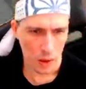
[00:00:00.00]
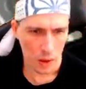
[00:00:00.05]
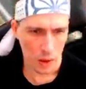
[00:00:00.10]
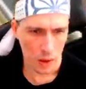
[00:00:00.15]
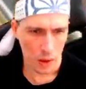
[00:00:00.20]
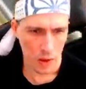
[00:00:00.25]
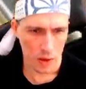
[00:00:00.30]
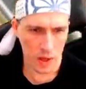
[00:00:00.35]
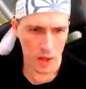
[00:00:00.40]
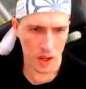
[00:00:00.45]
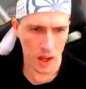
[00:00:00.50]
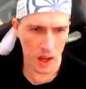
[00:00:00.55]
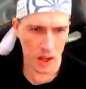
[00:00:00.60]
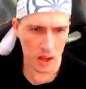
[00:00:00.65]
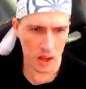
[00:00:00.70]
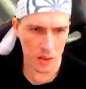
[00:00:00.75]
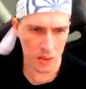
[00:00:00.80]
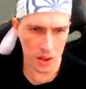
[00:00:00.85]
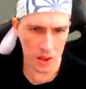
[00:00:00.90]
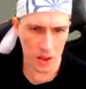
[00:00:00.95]

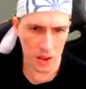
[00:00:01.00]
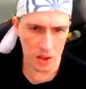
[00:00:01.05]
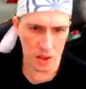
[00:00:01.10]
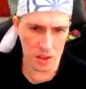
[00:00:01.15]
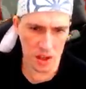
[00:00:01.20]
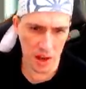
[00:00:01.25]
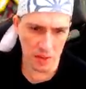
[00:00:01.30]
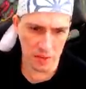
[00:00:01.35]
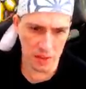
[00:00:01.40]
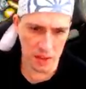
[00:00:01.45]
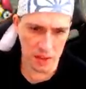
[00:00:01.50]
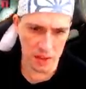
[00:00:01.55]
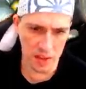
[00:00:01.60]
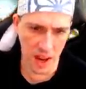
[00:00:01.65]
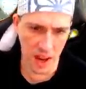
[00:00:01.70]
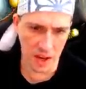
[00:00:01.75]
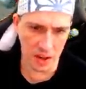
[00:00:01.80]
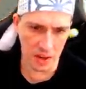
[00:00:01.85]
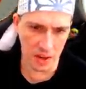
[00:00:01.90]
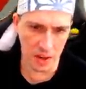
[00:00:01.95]
I think you just have to
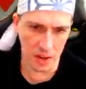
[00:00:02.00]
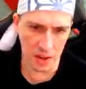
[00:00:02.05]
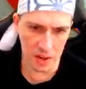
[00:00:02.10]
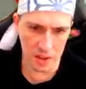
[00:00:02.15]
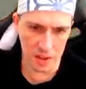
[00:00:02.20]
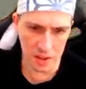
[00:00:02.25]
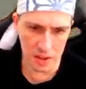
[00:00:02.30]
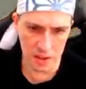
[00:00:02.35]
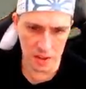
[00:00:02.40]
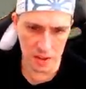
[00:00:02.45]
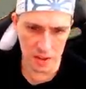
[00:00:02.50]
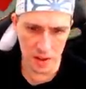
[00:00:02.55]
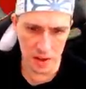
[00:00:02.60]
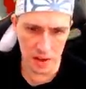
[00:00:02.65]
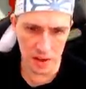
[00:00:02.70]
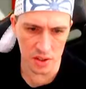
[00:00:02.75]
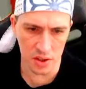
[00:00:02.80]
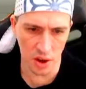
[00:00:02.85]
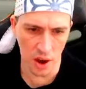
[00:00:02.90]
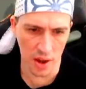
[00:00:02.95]
stand and just
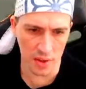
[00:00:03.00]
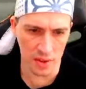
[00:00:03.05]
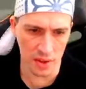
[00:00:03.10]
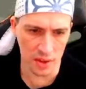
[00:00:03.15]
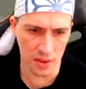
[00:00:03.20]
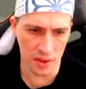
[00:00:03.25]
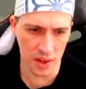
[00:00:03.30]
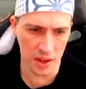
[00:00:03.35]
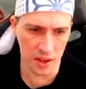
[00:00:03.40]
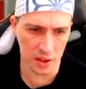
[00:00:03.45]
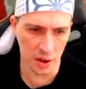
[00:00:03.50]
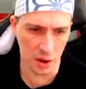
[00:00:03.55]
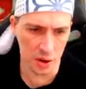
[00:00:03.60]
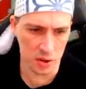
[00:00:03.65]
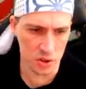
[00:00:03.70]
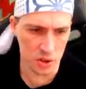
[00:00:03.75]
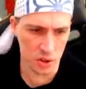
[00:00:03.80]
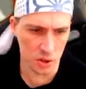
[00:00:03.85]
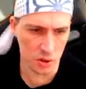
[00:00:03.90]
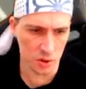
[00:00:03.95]
decide the thing, don't
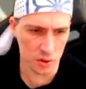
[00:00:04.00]
you?